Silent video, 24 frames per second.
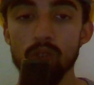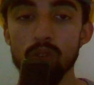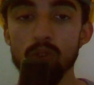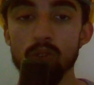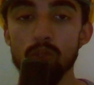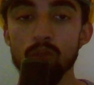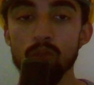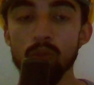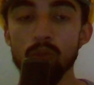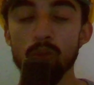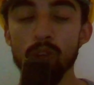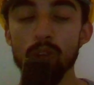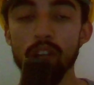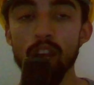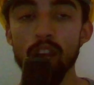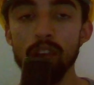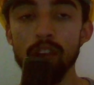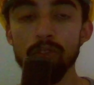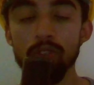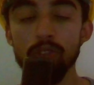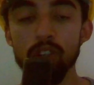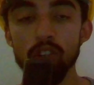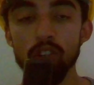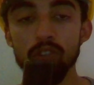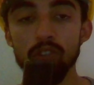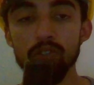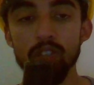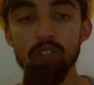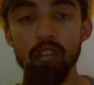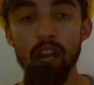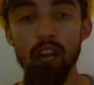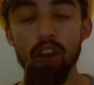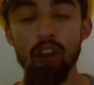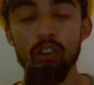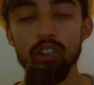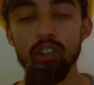when I think of the
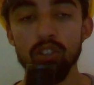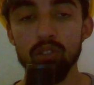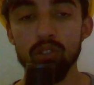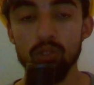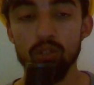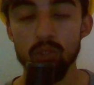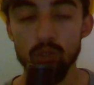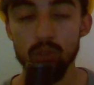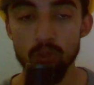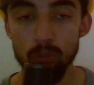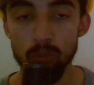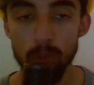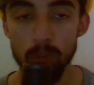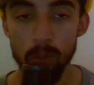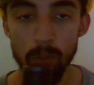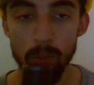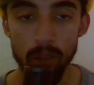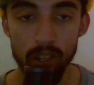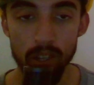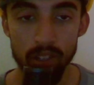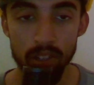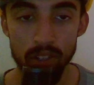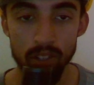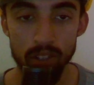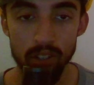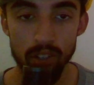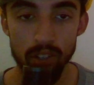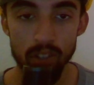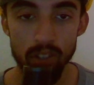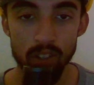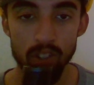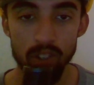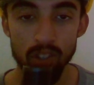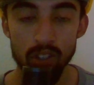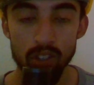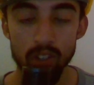character Superman
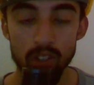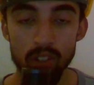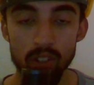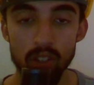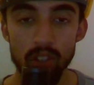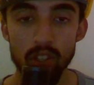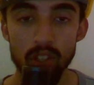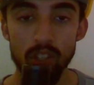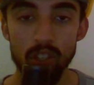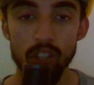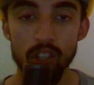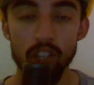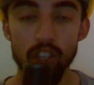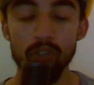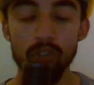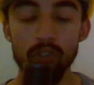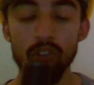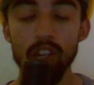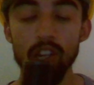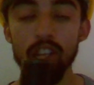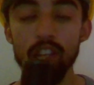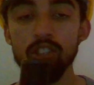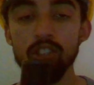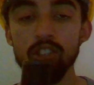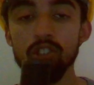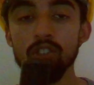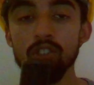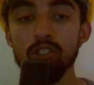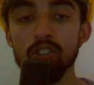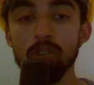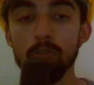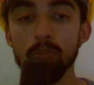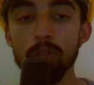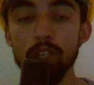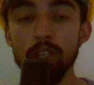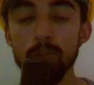in relation
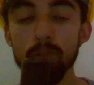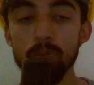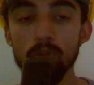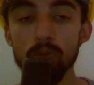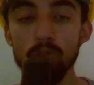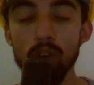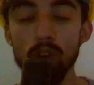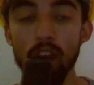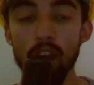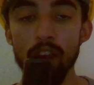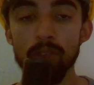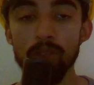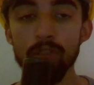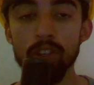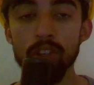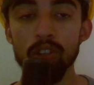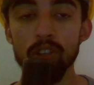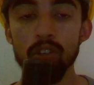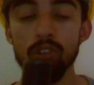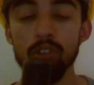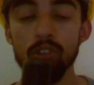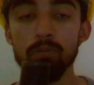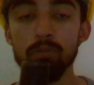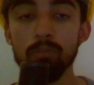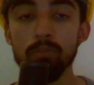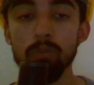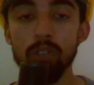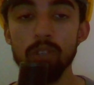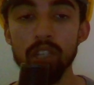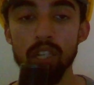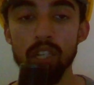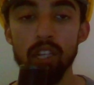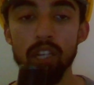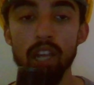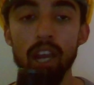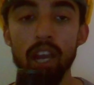to people, I think of
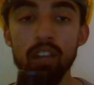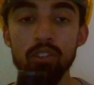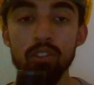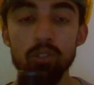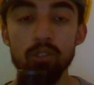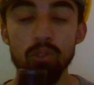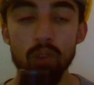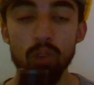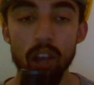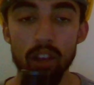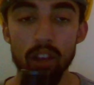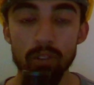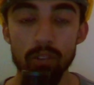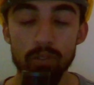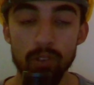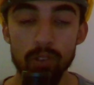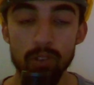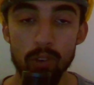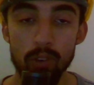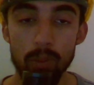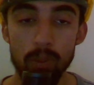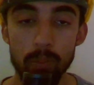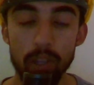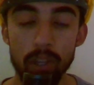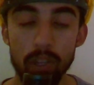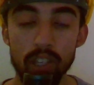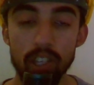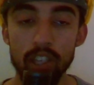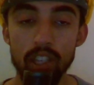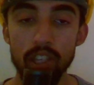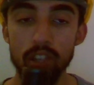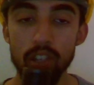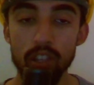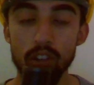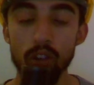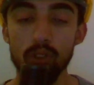guys who have very big
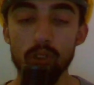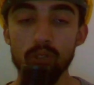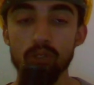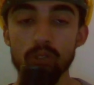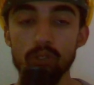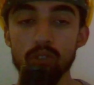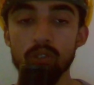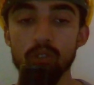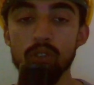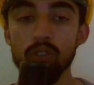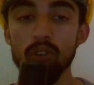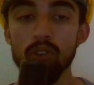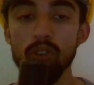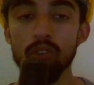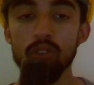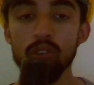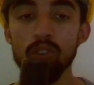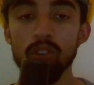egos, you know,